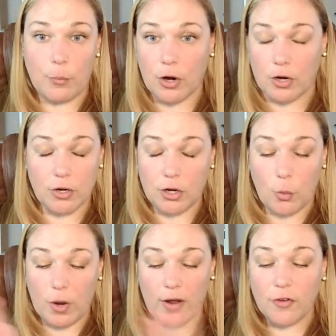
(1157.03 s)
part,
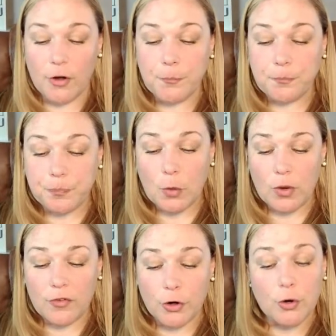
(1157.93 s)
whatever
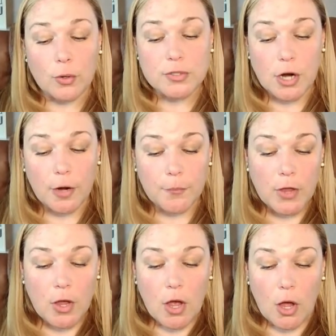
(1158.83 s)
your goals are.
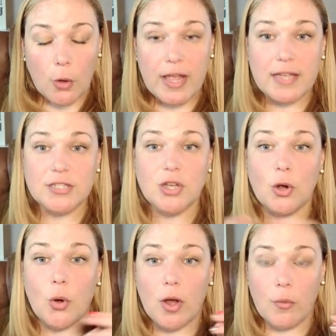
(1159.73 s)
Okay?
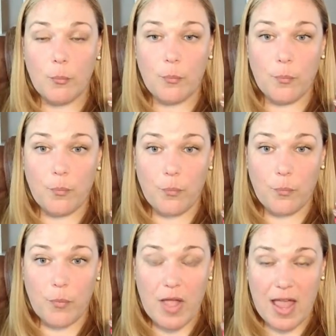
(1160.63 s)
So
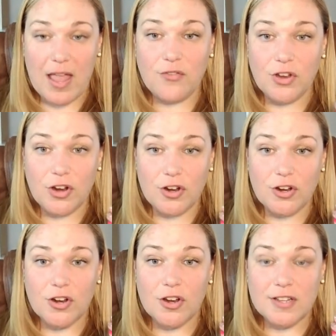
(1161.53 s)

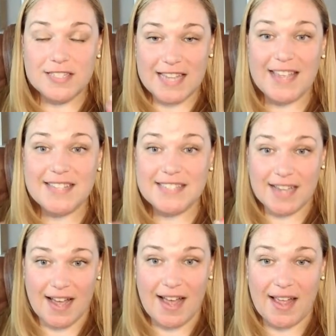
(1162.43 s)
behavior takes
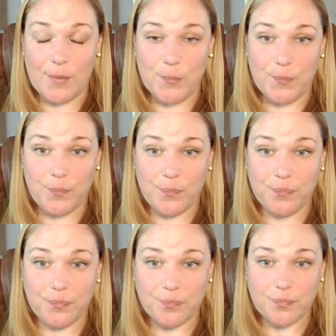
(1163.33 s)
time.
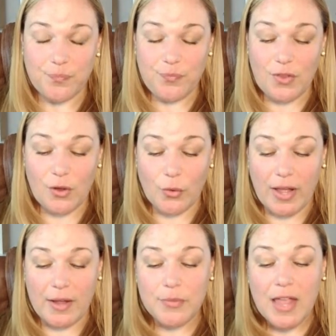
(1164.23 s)

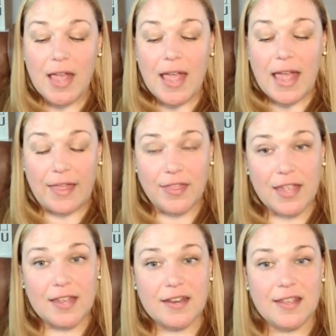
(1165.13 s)
Okay? And
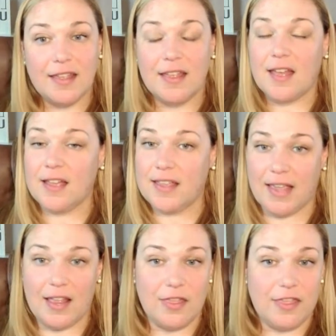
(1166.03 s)
then
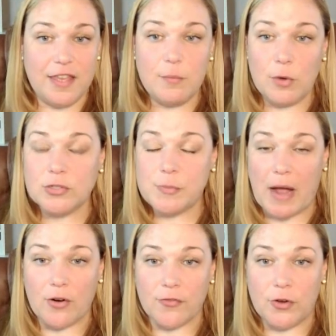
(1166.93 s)
again, the most
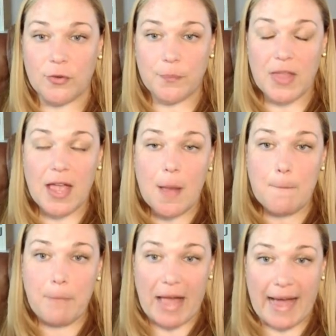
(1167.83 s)
powerful,
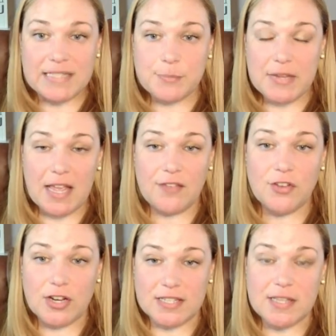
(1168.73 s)
past
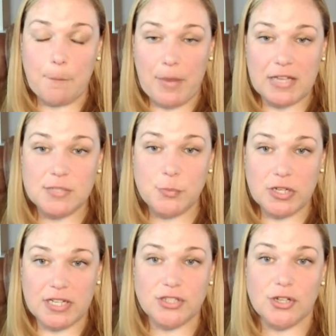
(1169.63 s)
behavior is the best
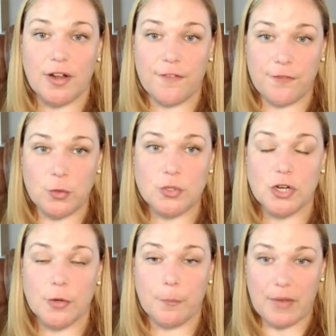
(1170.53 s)
predictor of
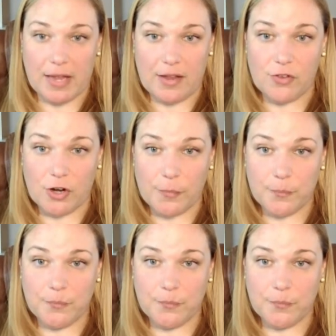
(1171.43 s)
future behavior.